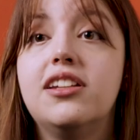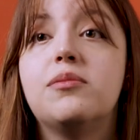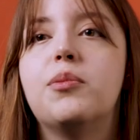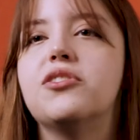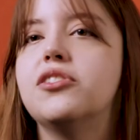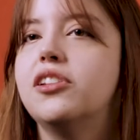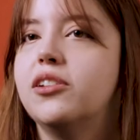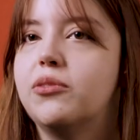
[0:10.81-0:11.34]

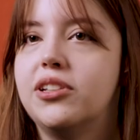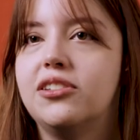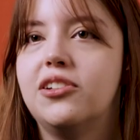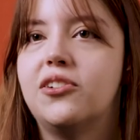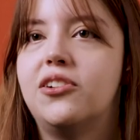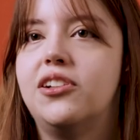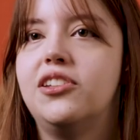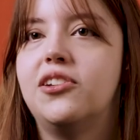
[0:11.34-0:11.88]
especially when
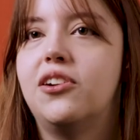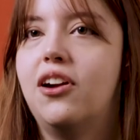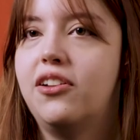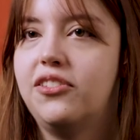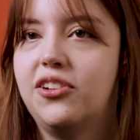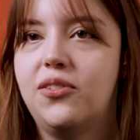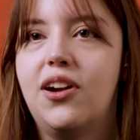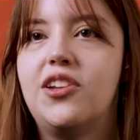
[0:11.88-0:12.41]
you're in your
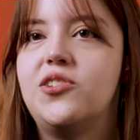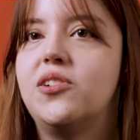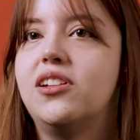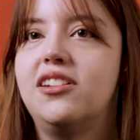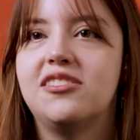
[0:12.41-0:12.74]
undergraduate.